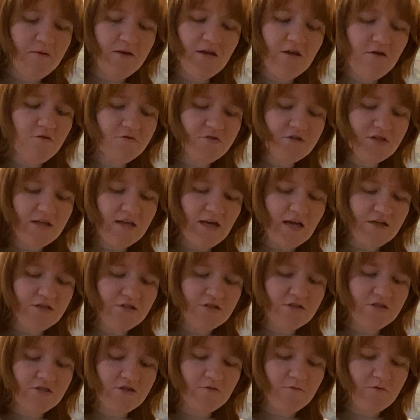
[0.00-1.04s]
usually I
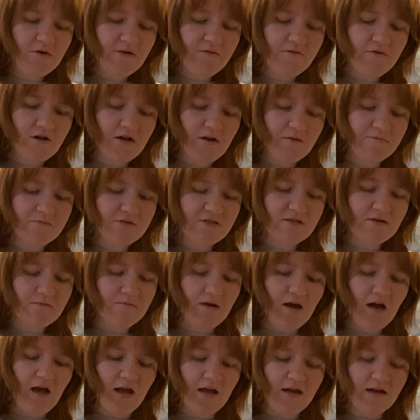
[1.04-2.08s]
just do whatever comes to
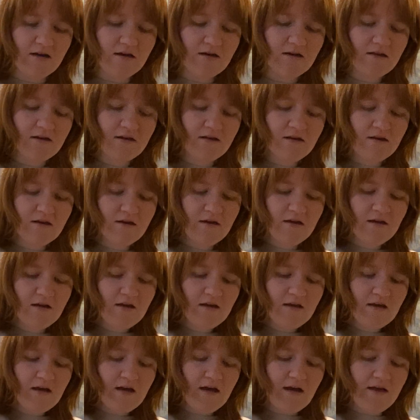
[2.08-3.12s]
mind.
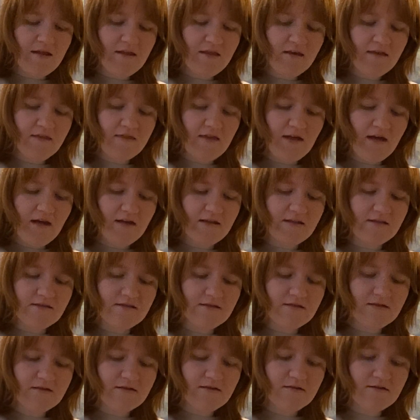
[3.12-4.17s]
I think
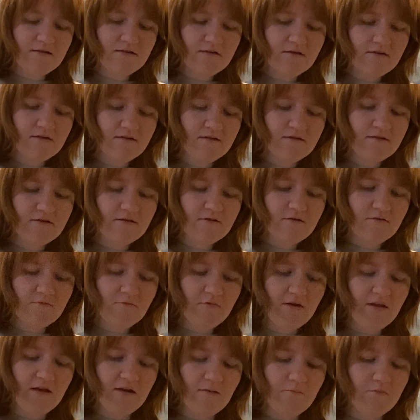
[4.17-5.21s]
that's
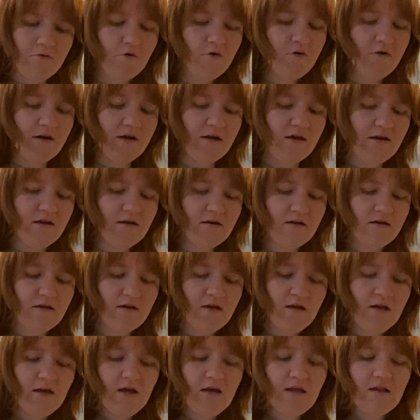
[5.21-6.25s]
really important.
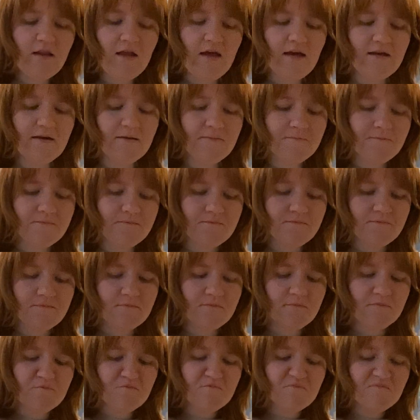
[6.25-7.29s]
Like,
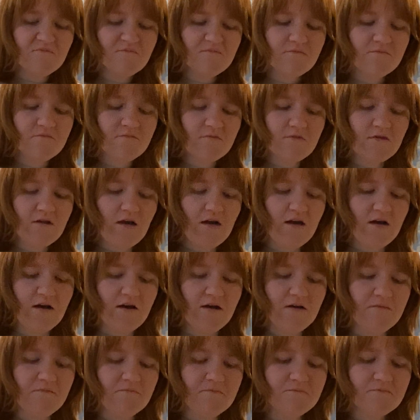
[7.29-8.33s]

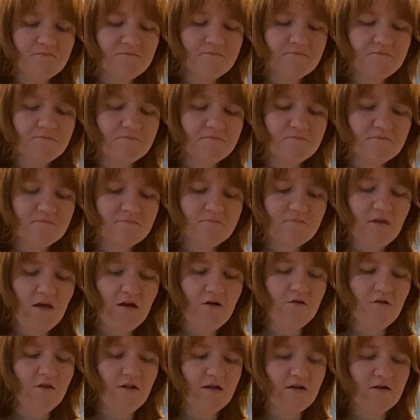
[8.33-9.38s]
I don't
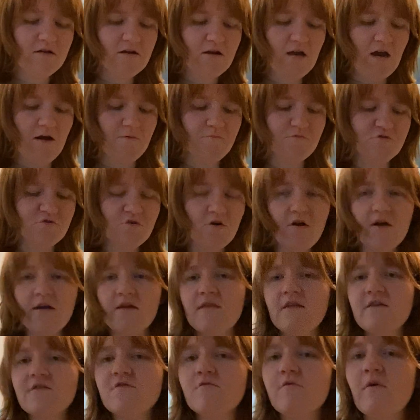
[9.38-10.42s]
know, like I'm drawing
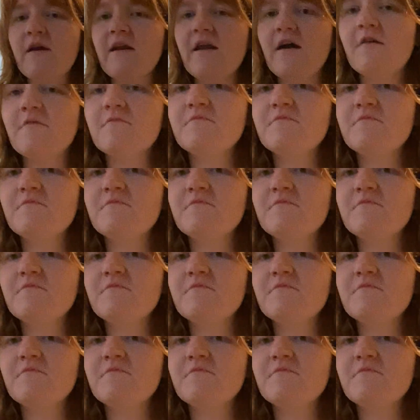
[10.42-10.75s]
this right now.